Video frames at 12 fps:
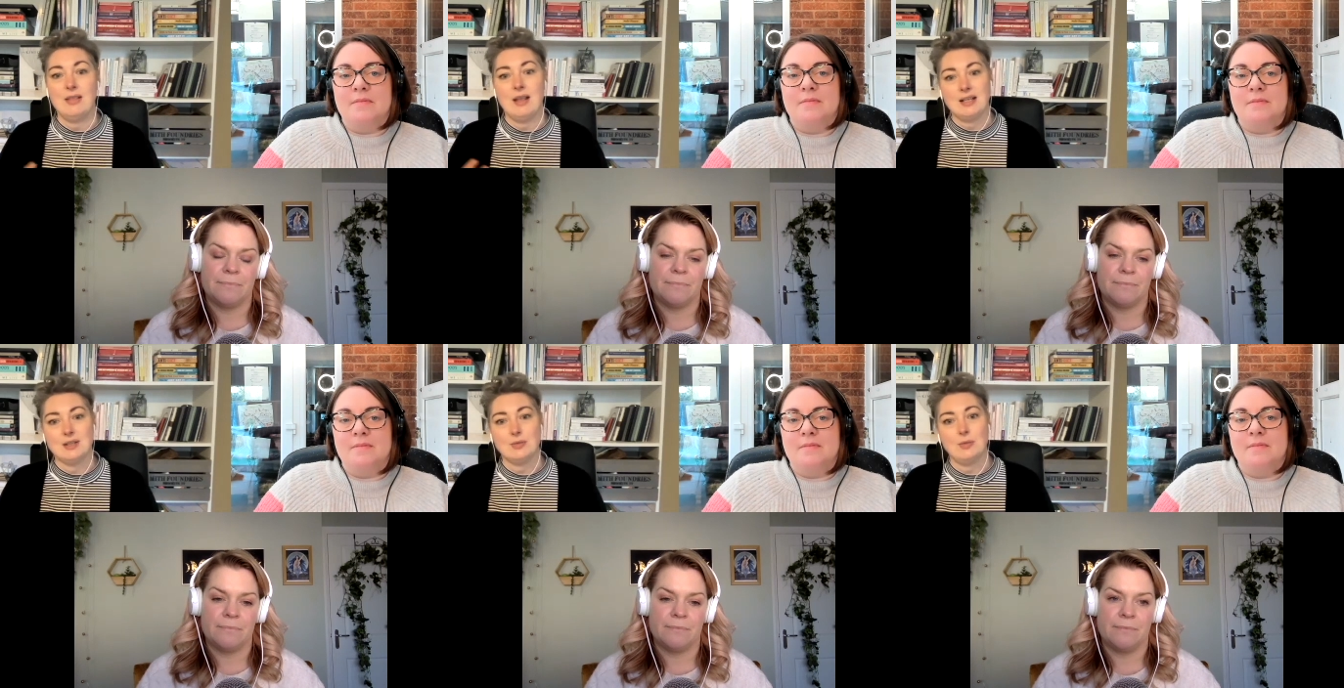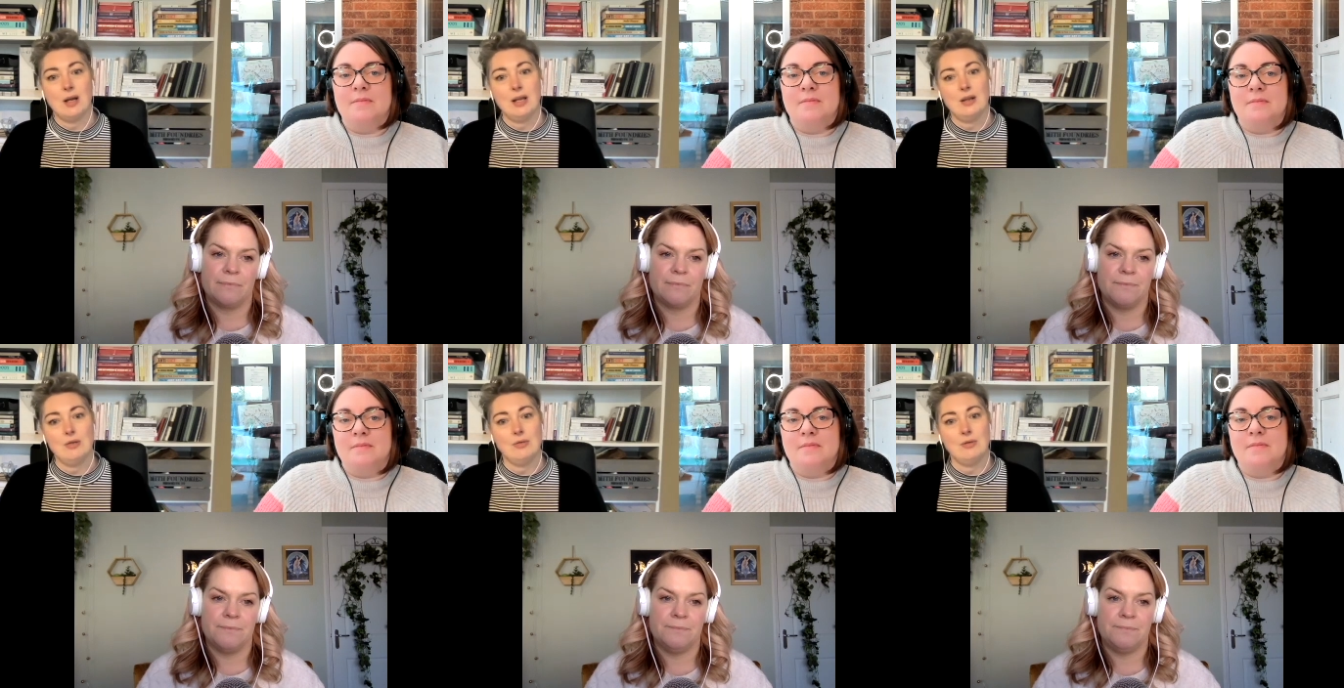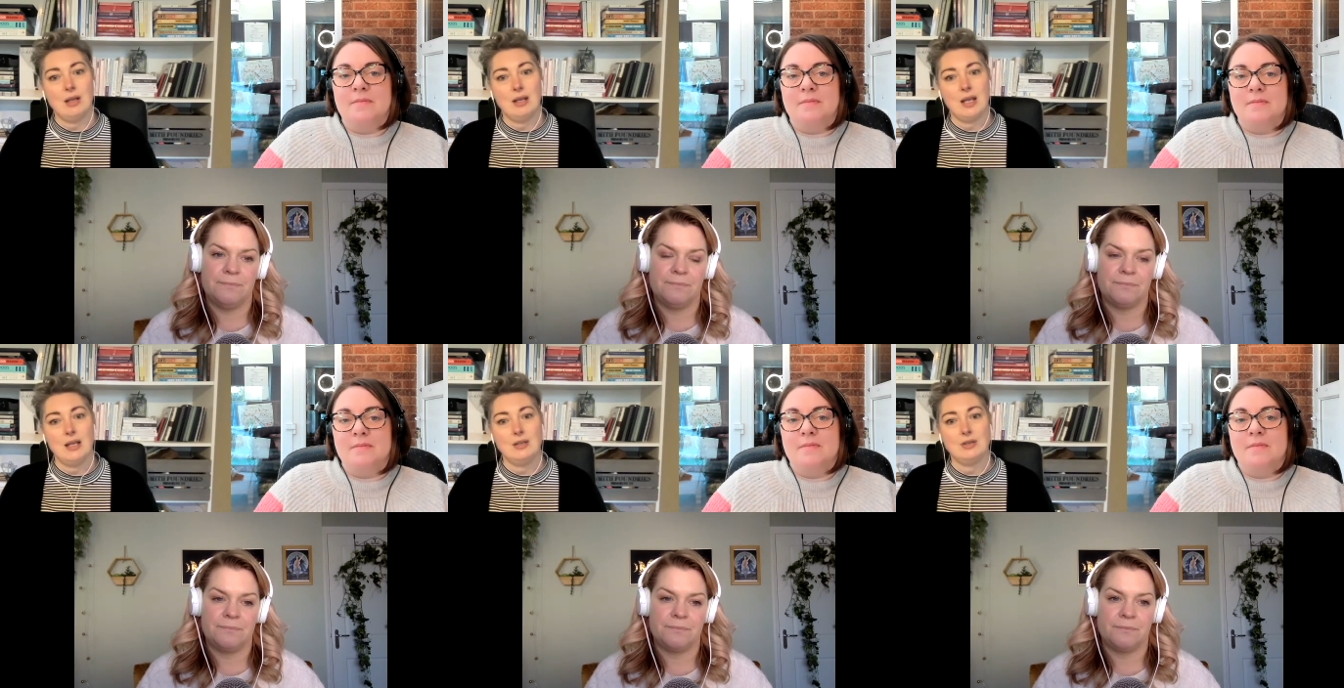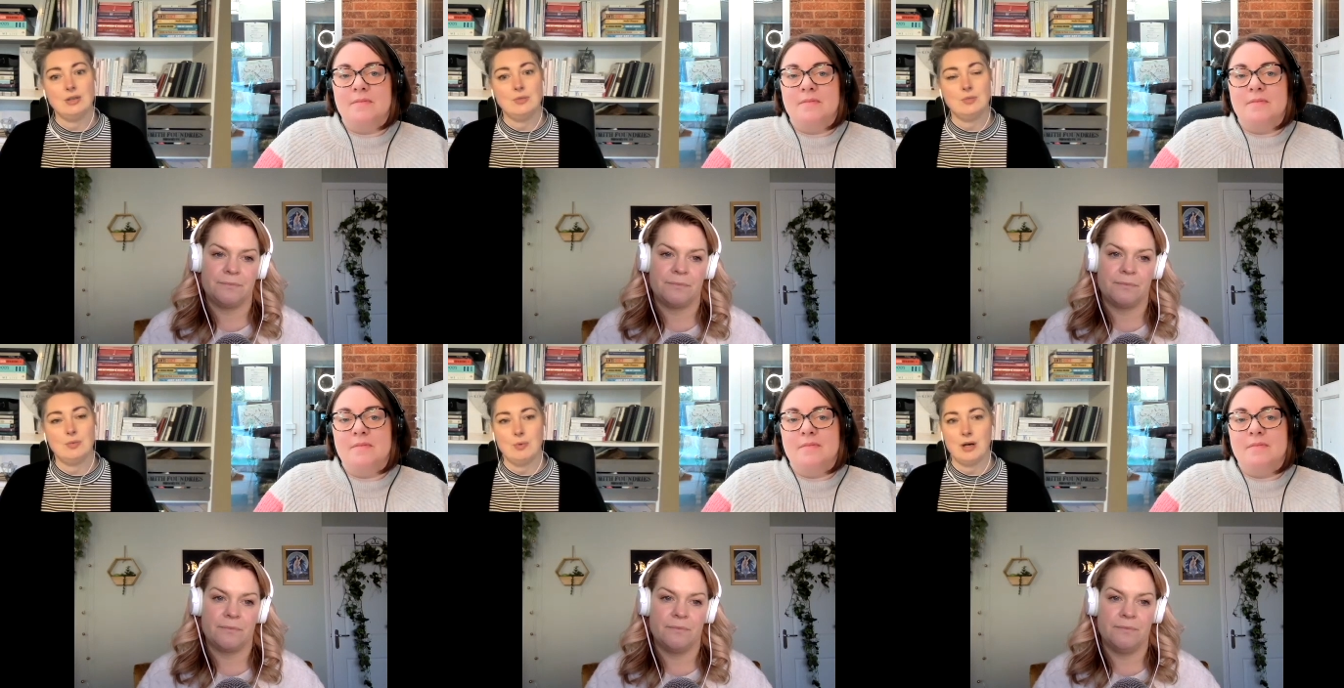Speaker 1: that's why you engaged
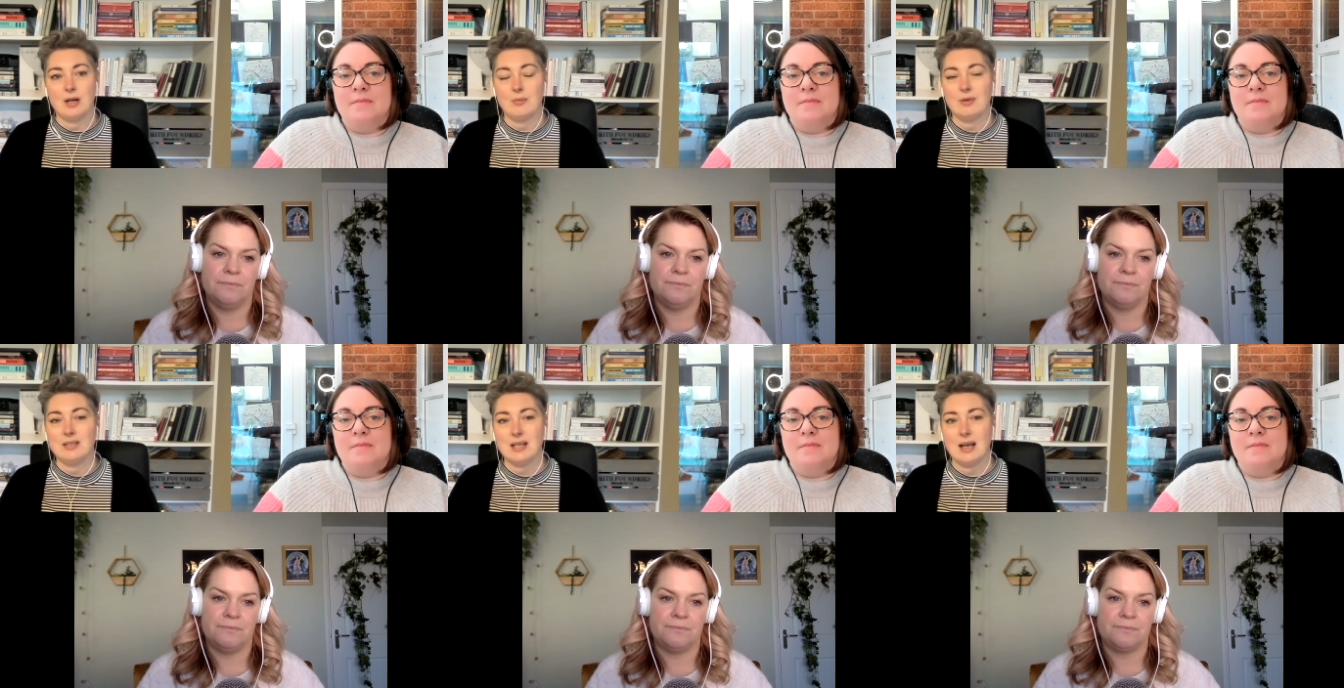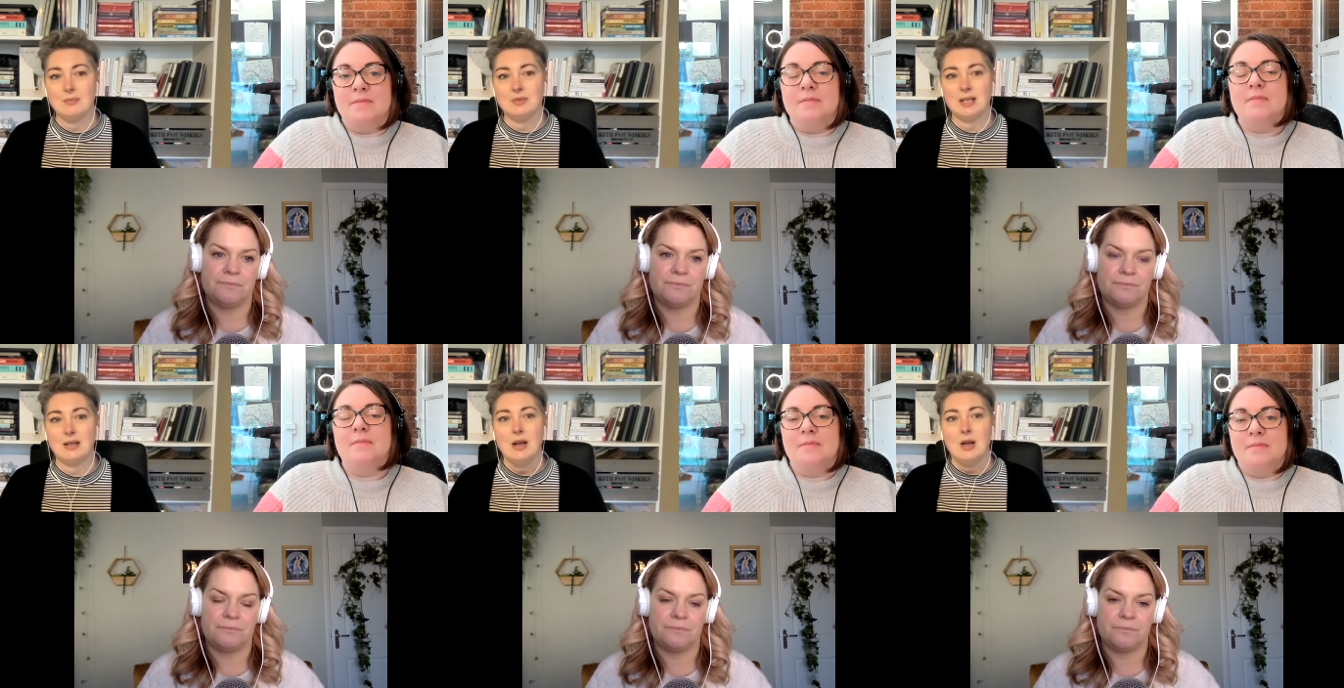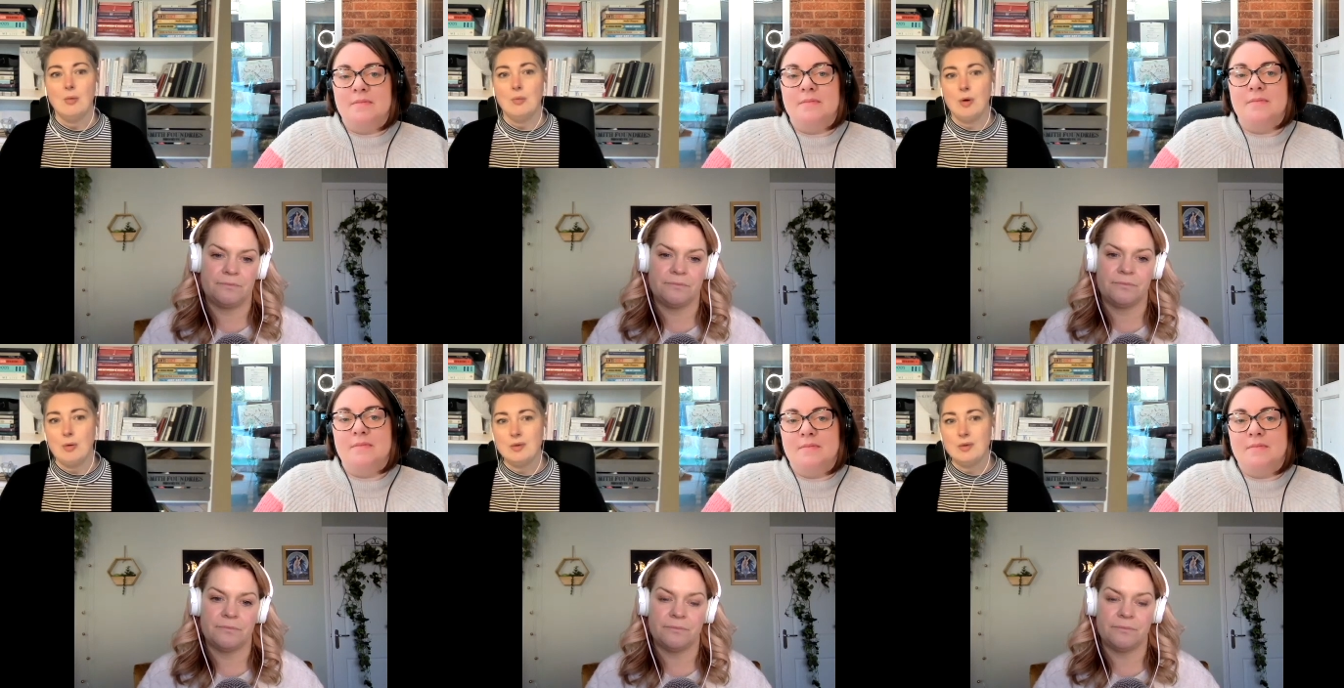with working with tamsin what mm.